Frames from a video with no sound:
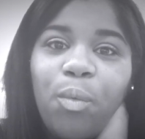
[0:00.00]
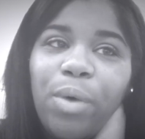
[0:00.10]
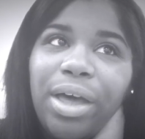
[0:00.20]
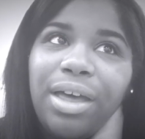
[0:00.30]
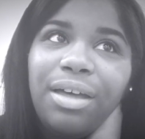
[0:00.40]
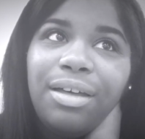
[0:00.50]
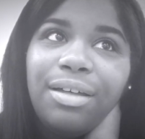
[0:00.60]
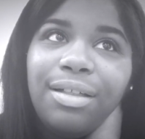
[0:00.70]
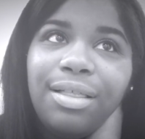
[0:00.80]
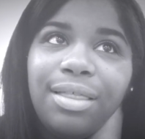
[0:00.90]

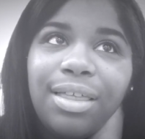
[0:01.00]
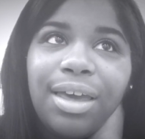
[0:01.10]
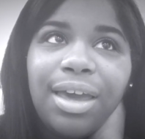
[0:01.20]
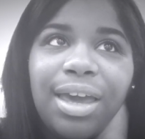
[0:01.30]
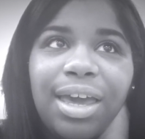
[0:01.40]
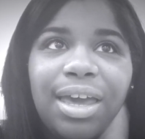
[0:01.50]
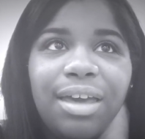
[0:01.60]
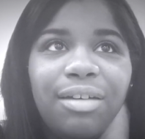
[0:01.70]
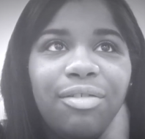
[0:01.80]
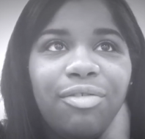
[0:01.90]
"Well,
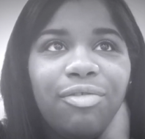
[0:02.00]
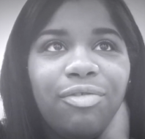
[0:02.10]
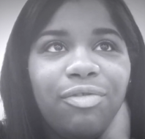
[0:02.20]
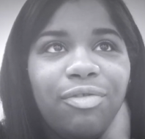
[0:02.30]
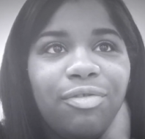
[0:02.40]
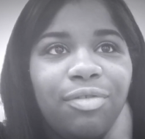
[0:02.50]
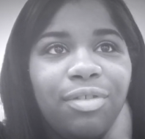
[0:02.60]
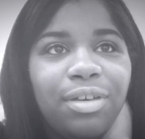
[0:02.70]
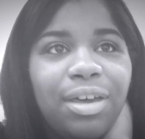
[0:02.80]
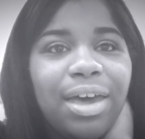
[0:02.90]
if
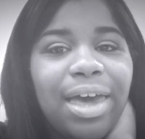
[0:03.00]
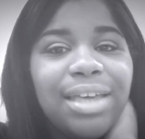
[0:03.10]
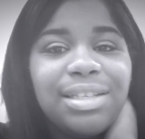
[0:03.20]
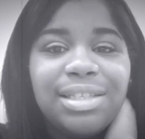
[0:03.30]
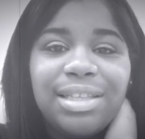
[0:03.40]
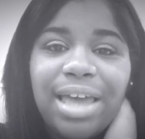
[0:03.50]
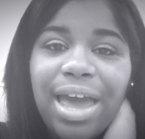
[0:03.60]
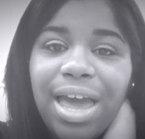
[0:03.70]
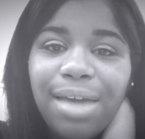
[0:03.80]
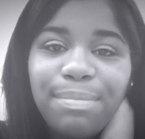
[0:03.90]
I
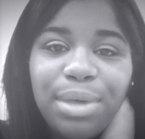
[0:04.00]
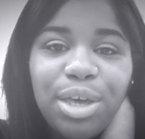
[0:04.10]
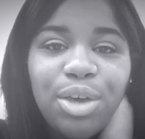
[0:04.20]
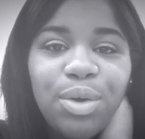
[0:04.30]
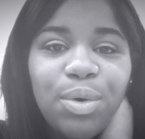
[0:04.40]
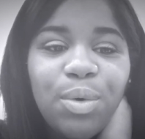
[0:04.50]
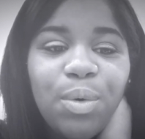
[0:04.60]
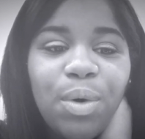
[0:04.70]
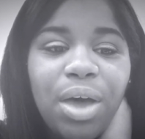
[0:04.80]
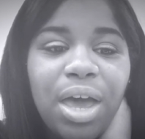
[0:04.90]
stab
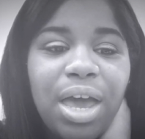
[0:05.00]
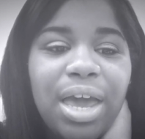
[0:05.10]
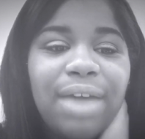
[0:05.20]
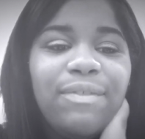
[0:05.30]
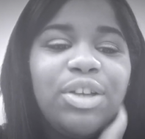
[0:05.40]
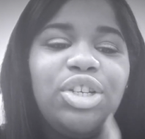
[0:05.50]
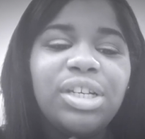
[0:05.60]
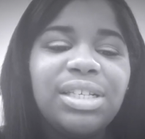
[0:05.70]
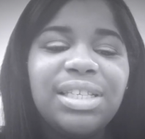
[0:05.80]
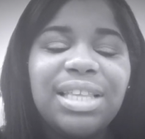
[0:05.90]
you, if you
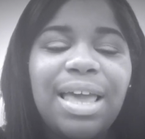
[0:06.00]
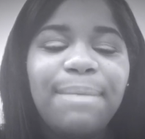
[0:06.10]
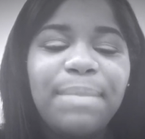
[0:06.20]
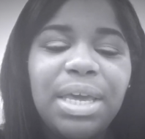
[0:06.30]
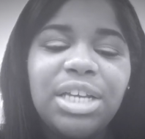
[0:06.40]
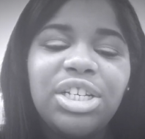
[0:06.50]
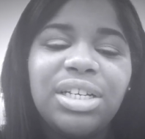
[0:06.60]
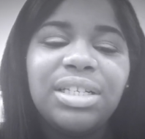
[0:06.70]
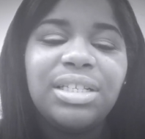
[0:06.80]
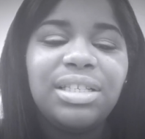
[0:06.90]
just let me
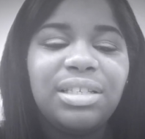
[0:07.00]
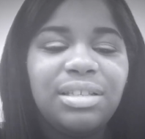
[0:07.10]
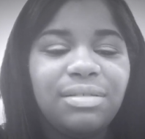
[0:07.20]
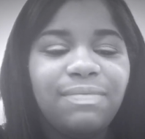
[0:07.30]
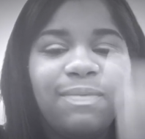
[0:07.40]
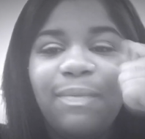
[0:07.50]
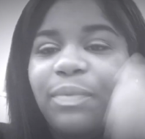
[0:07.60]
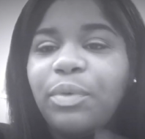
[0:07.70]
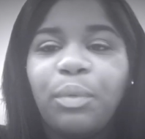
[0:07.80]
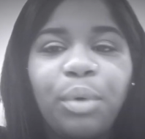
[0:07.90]
just
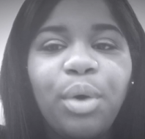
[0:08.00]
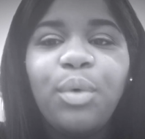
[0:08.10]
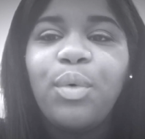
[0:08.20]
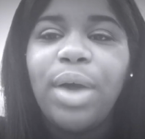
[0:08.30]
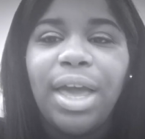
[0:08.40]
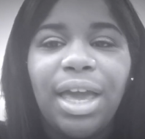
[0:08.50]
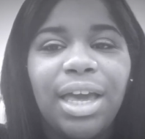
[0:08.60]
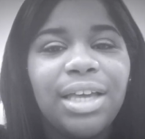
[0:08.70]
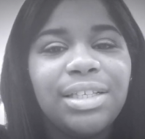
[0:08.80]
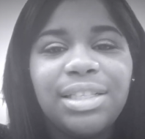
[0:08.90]
real quick,
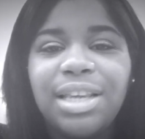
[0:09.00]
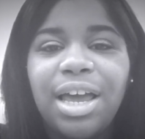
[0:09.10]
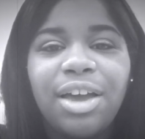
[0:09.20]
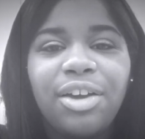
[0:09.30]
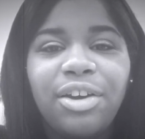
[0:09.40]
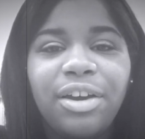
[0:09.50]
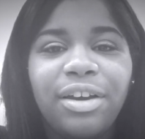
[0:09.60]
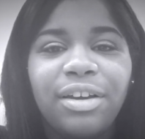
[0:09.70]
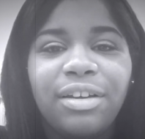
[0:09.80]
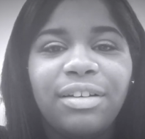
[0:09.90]
it's not gonna hurt."